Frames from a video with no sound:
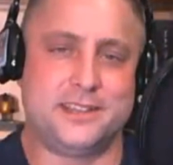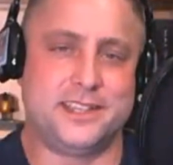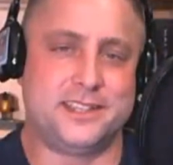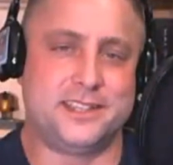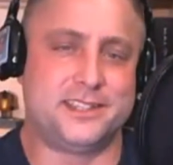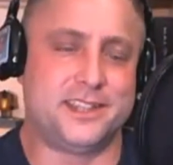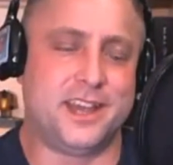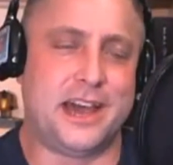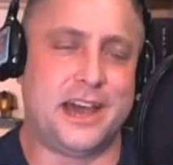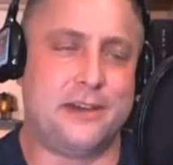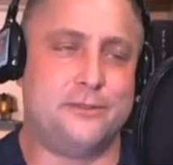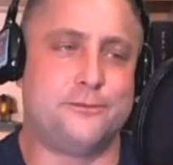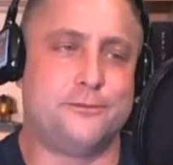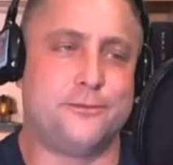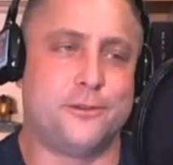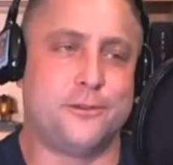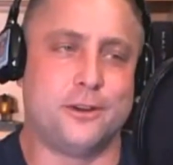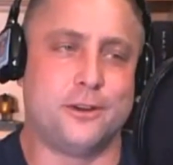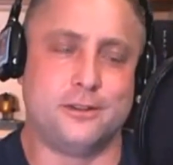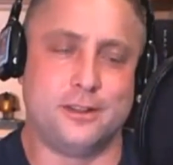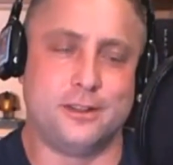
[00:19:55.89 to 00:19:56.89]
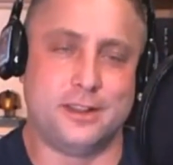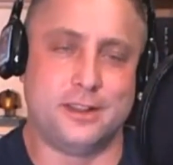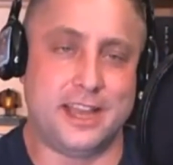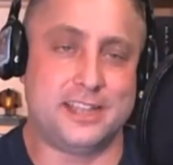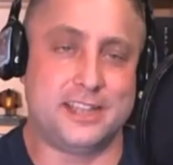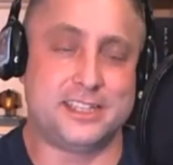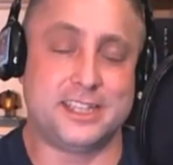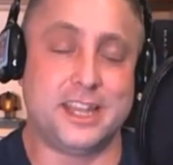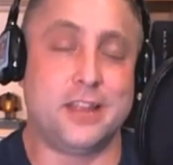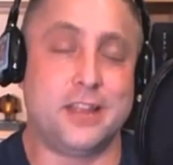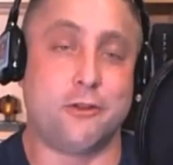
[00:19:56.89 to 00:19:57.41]
it's
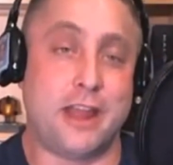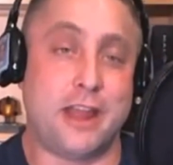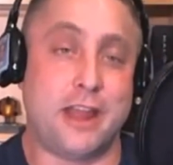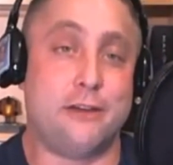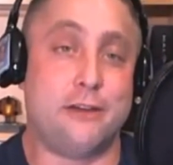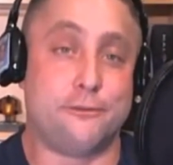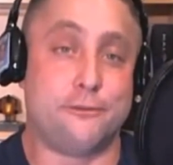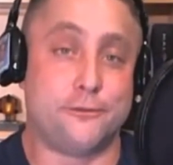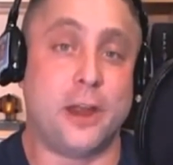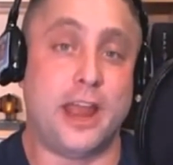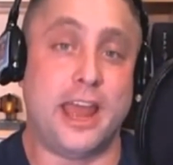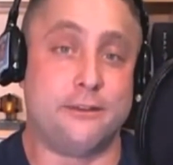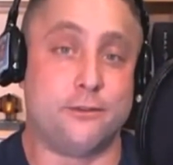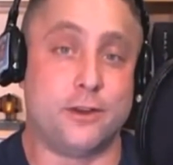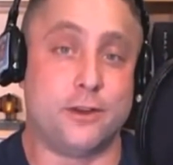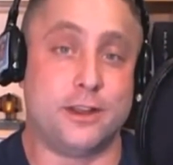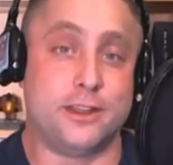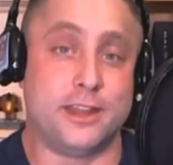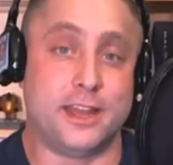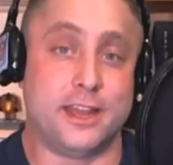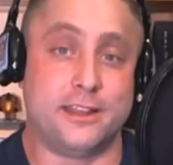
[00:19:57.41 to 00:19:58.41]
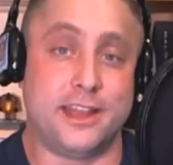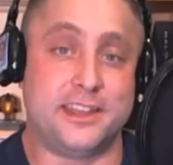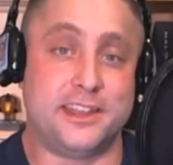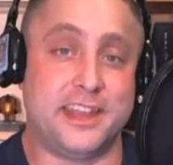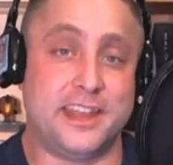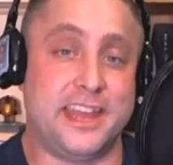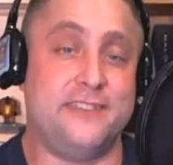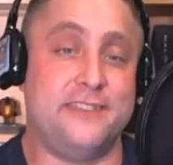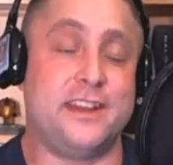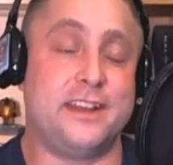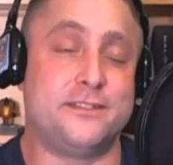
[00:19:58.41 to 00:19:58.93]
literally out for everything. Like
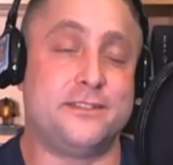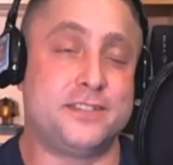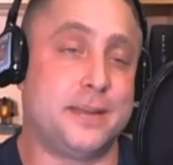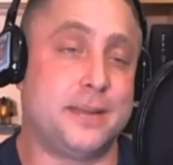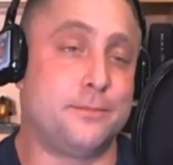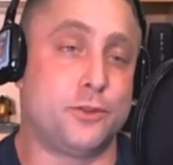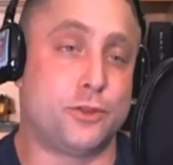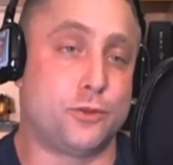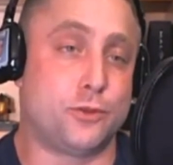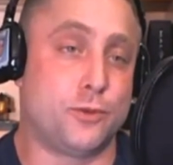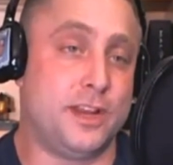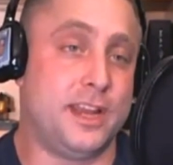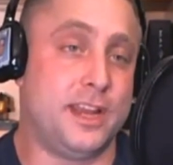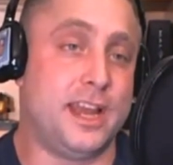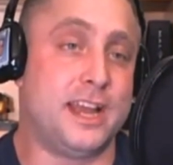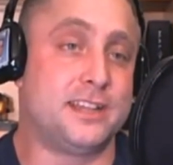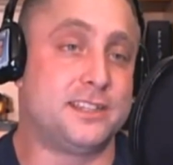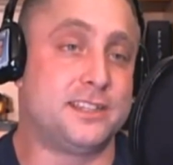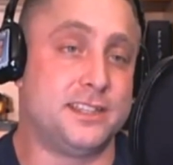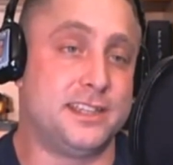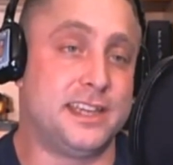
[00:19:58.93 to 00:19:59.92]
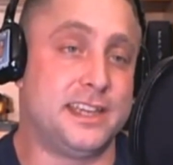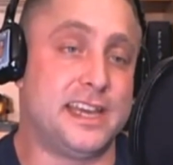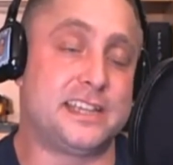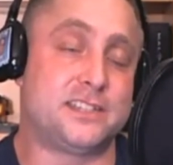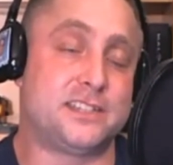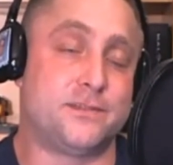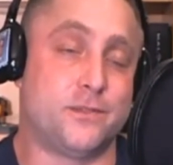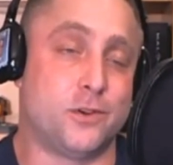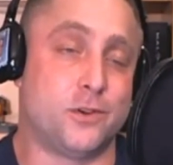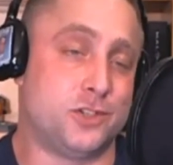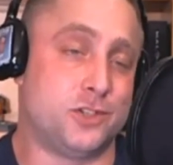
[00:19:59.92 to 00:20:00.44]
they even have separate 3DS and
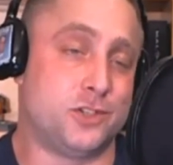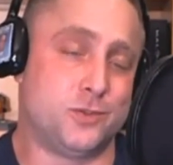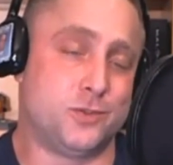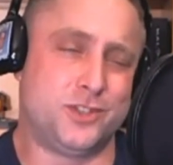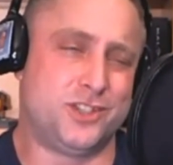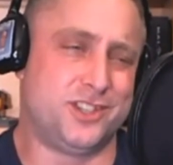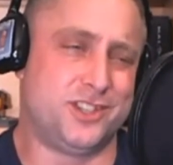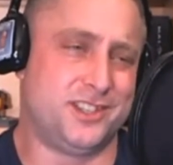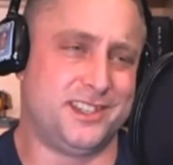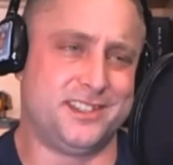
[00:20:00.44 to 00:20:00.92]
DS versions, which just